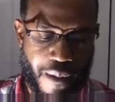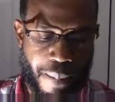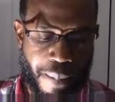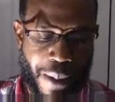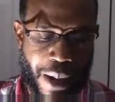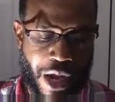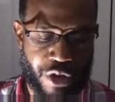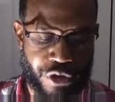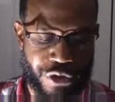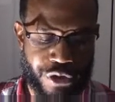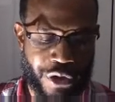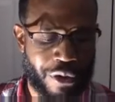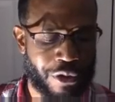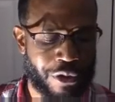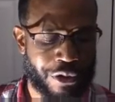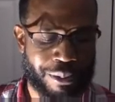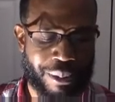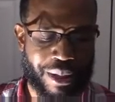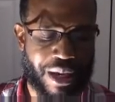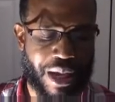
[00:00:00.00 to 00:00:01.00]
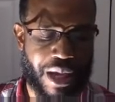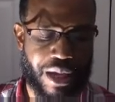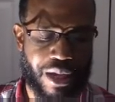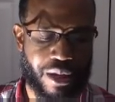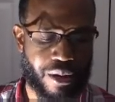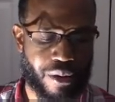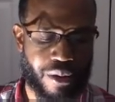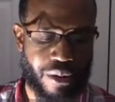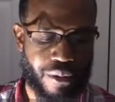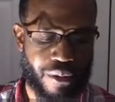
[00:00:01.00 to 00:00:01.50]
My soul's been
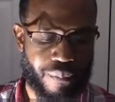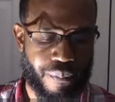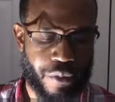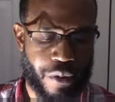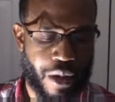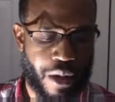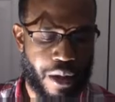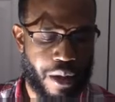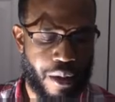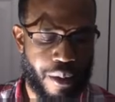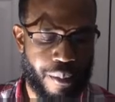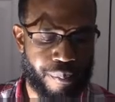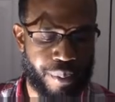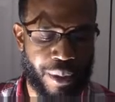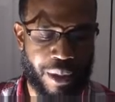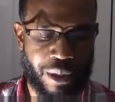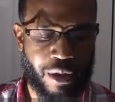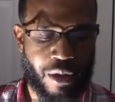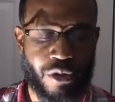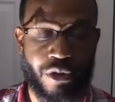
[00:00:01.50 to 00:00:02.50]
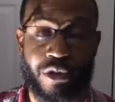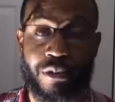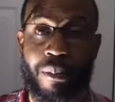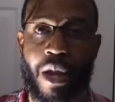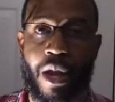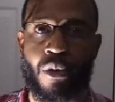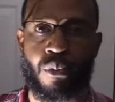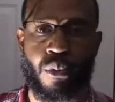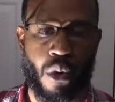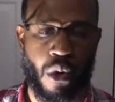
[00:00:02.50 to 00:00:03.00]
anchored. Billows
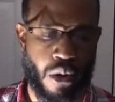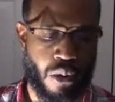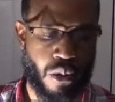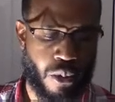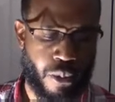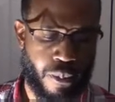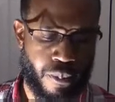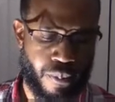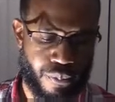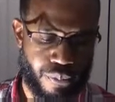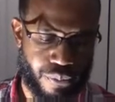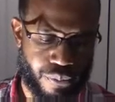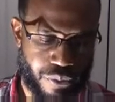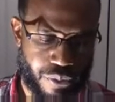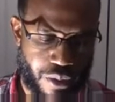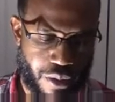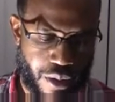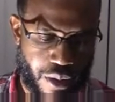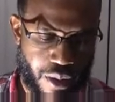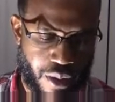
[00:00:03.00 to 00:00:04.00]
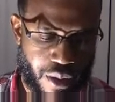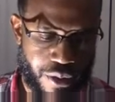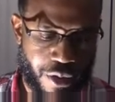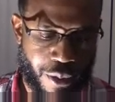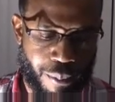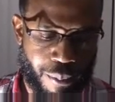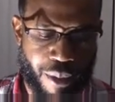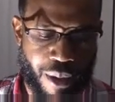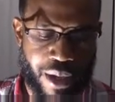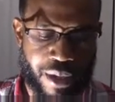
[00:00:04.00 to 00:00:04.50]
may roll.
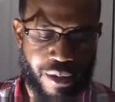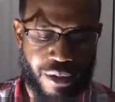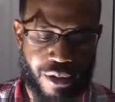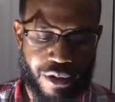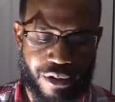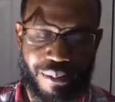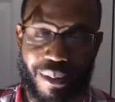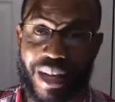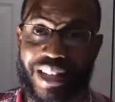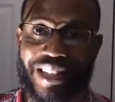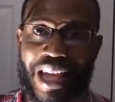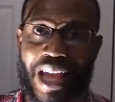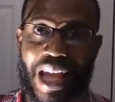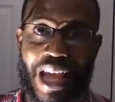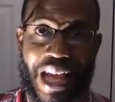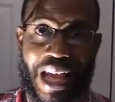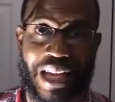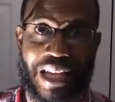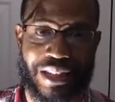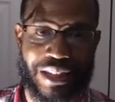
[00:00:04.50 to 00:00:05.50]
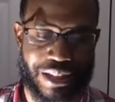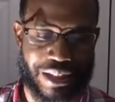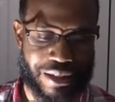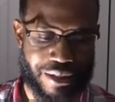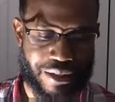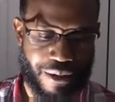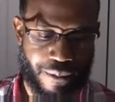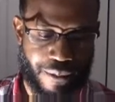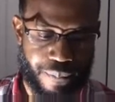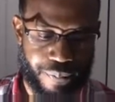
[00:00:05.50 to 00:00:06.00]
The breakers may
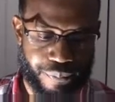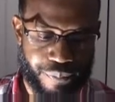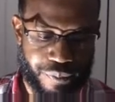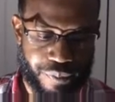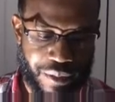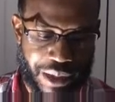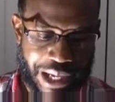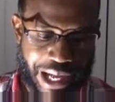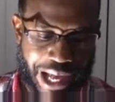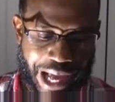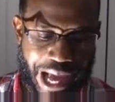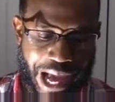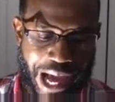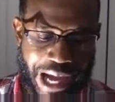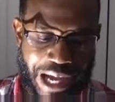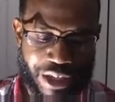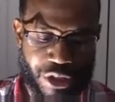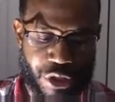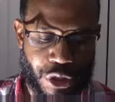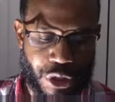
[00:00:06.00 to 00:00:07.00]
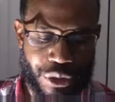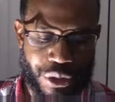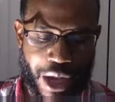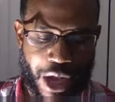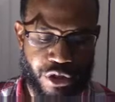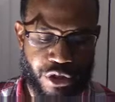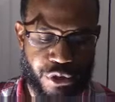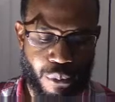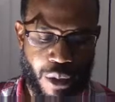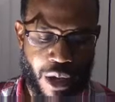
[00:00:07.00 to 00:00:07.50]
dash. I shall
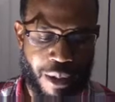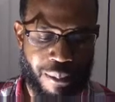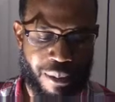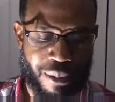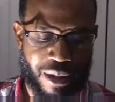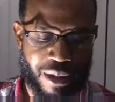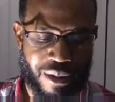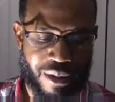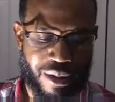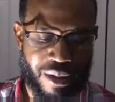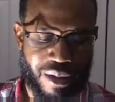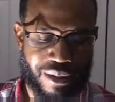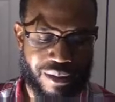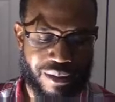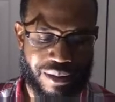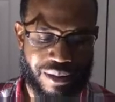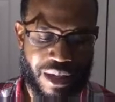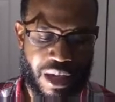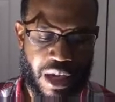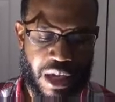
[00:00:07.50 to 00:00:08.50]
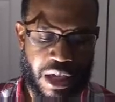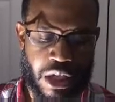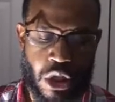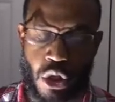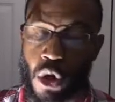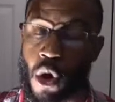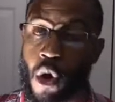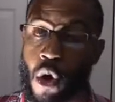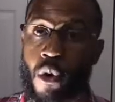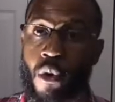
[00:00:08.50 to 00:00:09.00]
not sway because
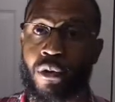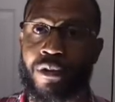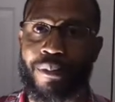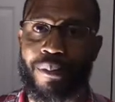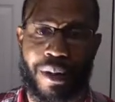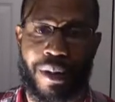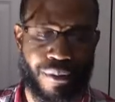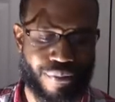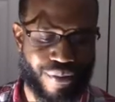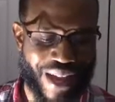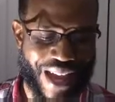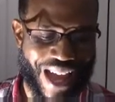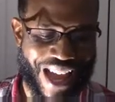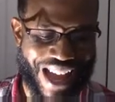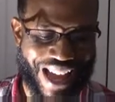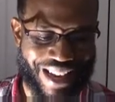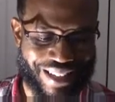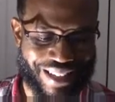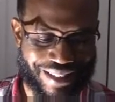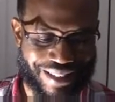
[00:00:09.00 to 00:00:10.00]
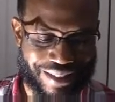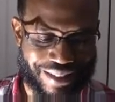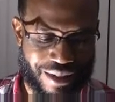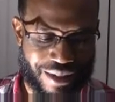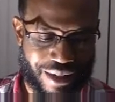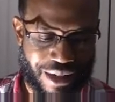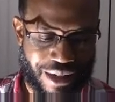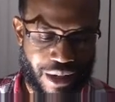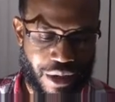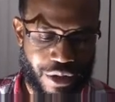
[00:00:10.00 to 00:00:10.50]
He holds me fast.